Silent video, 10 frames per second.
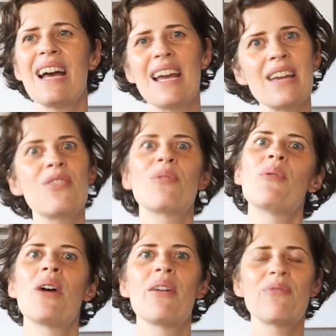I get
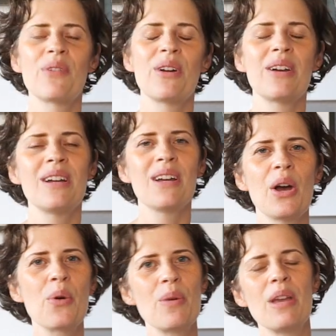thrown off for
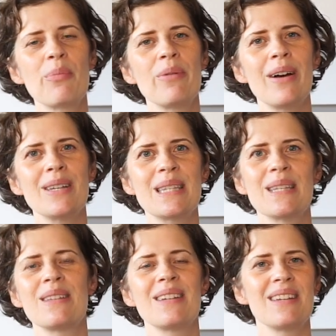a week plus
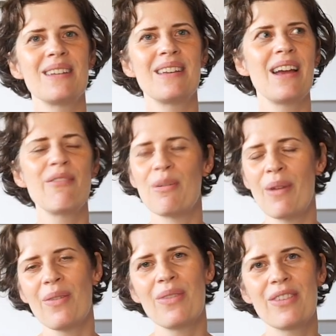every
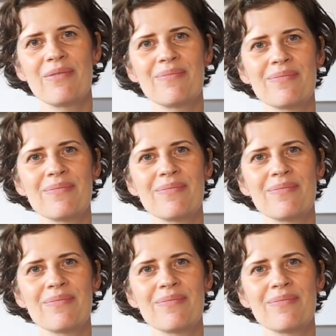month.